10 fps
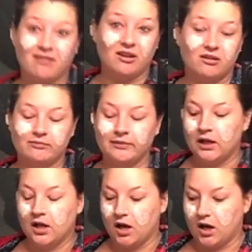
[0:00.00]
cereal.
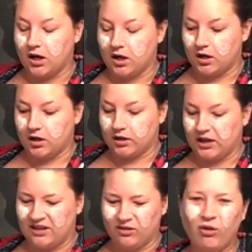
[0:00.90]

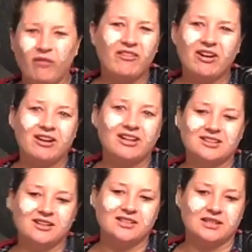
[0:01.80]
Yeah, not very
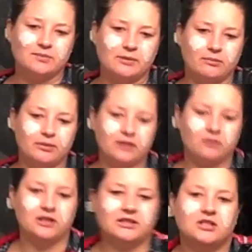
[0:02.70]
exciting to be
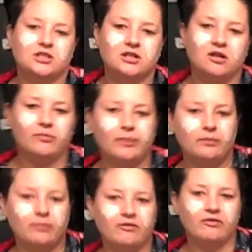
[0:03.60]
completely honest. It's just kind of
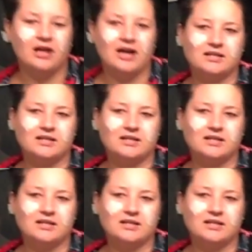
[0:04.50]
been a bit of an